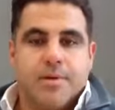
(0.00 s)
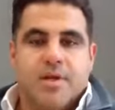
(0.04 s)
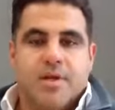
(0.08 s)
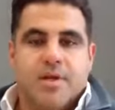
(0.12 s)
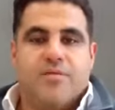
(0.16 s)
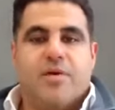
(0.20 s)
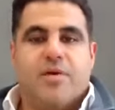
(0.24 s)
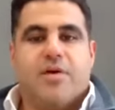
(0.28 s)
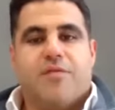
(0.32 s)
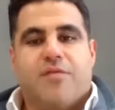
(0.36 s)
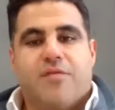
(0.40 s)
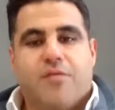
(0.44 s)

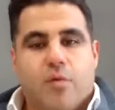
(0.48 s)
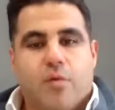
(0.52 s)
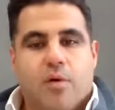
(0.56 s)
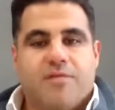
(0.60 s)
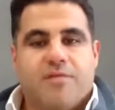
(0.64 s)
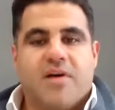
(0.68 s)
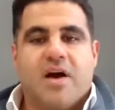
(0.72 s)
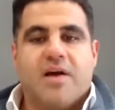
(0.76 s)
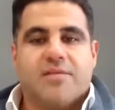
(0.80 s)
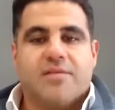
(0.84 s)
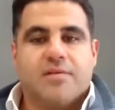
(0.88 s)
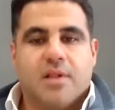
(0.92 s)
If you have 4 or
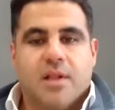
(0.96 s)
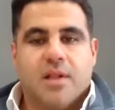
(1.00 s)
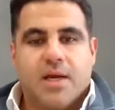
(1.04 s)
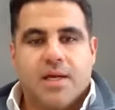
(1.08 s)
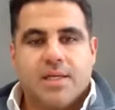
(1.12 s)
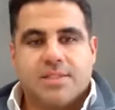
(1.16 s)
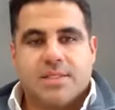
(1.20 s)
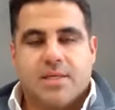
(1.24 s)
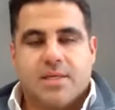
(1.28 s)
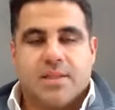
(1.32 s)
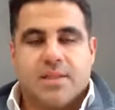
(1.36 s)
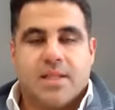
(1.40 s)
5
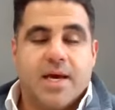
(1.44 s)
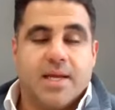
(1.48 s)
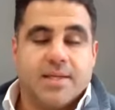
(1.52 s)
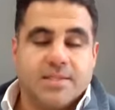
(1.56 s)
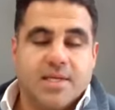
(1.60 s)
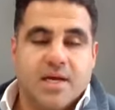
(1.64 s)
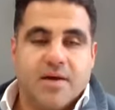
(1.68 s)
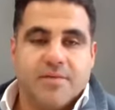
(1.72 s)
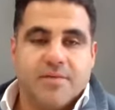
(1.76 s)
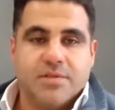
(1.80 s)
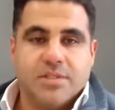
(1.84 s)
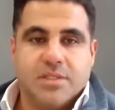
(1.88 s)
clients like that,
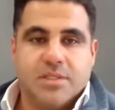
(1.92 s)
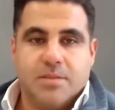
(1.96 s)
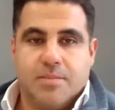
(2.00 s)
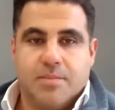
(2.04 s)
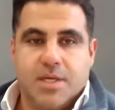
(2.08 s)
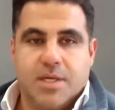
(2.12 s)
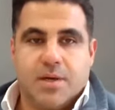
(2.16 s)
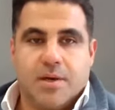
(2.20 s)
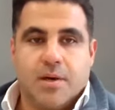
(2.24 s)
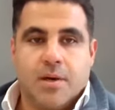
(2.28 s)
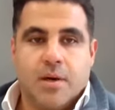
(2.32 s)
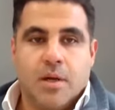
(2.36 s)
it's obviously
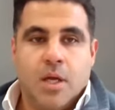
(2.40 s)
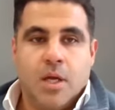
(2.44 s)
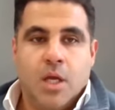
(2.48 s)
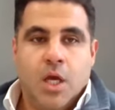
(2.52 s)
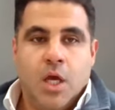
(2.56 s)
bigger.